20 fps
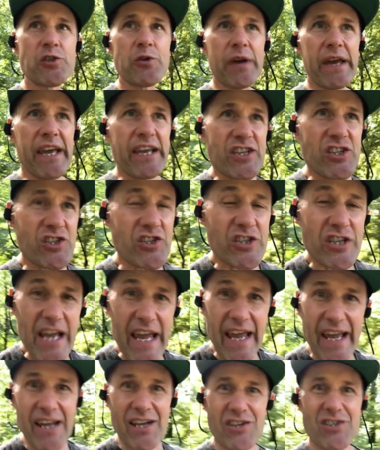you
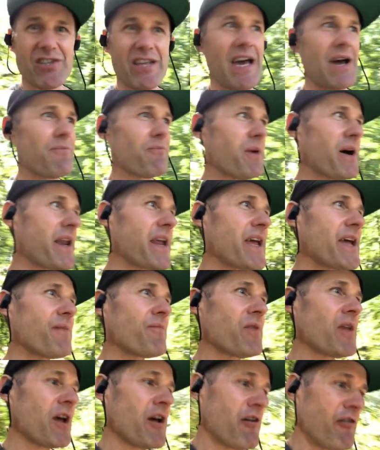exchange that money
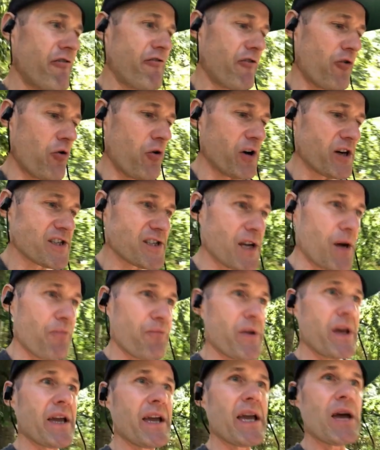for
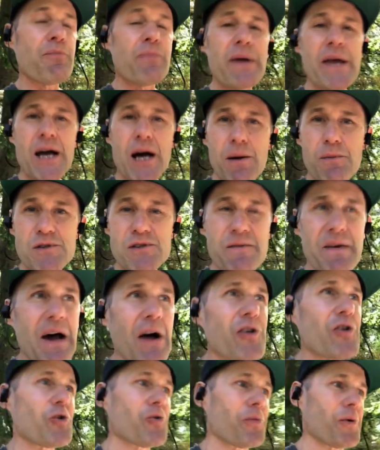something, it becomes
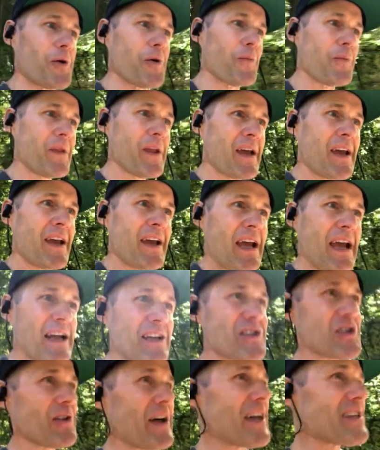valuable.
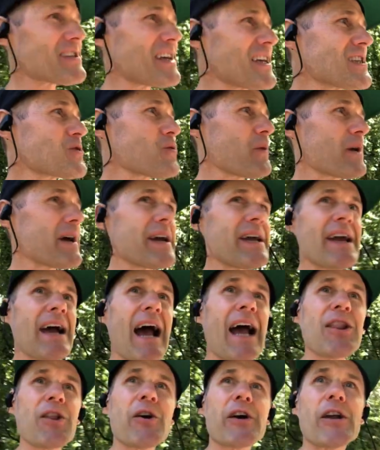And so that's the way
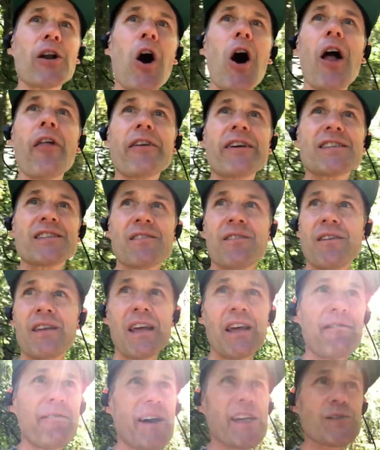I look at all these
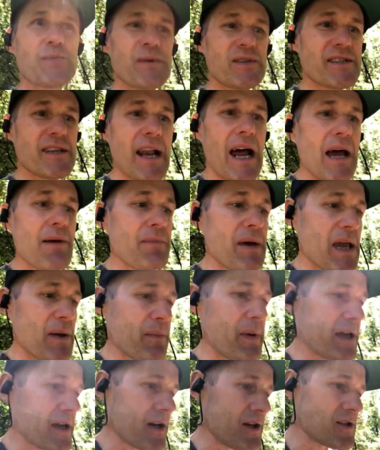investments that I make,
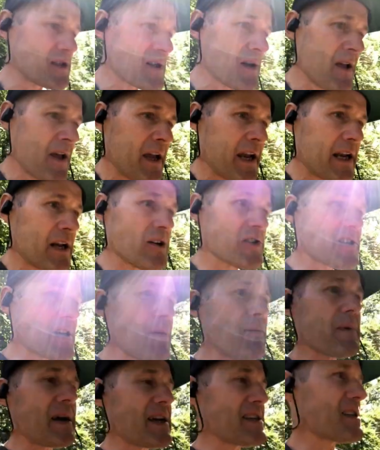because, you know,
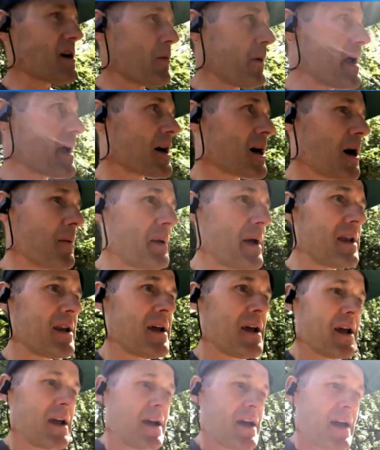some days I wake up and
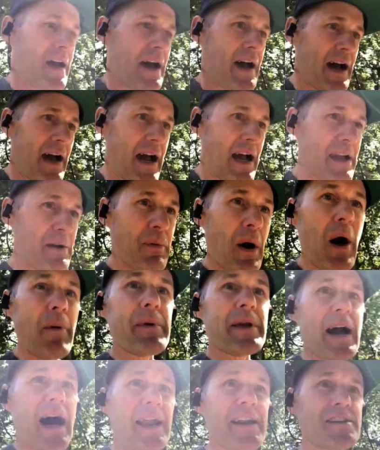I'll
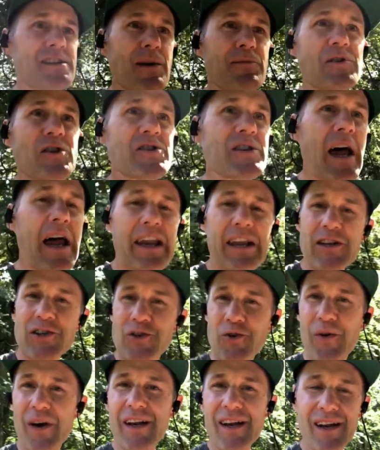be honest, I'm just not
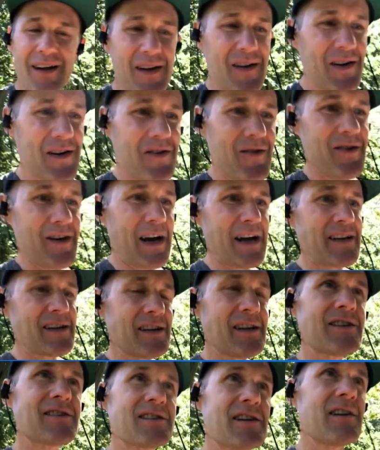into it, right?
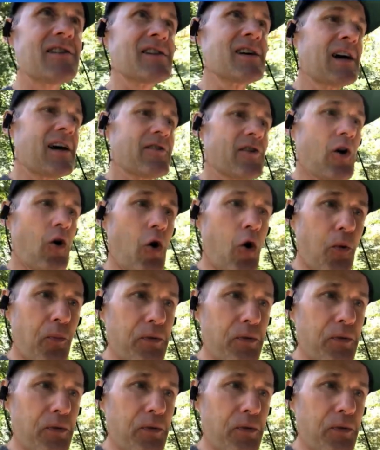Just the whole